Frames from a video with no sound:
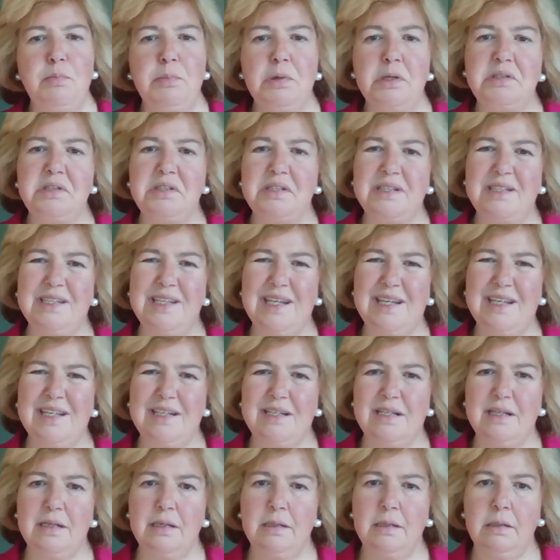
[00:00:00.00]
must
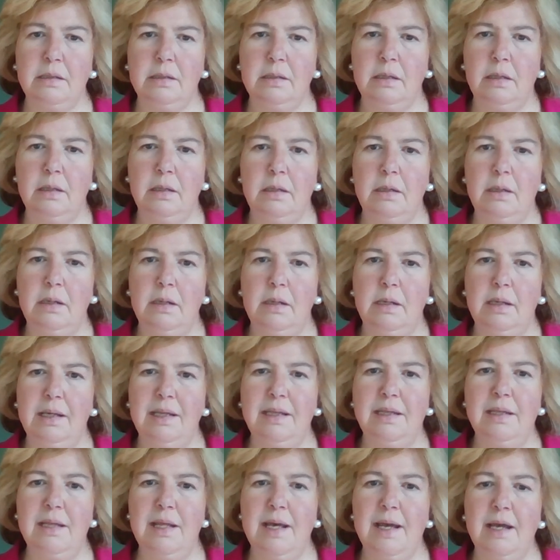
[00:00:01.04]
sit
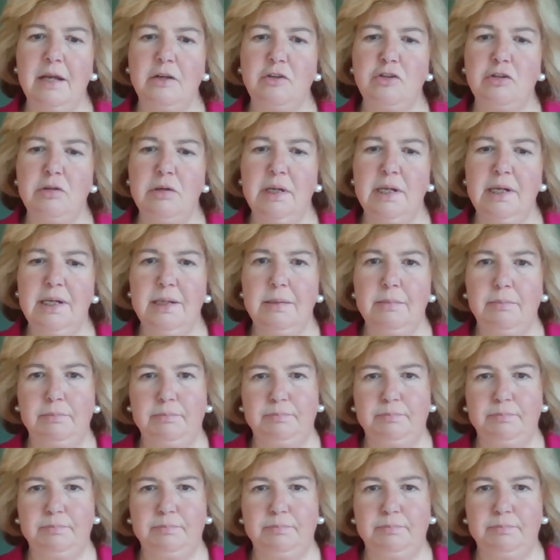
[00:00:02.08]
in their tree.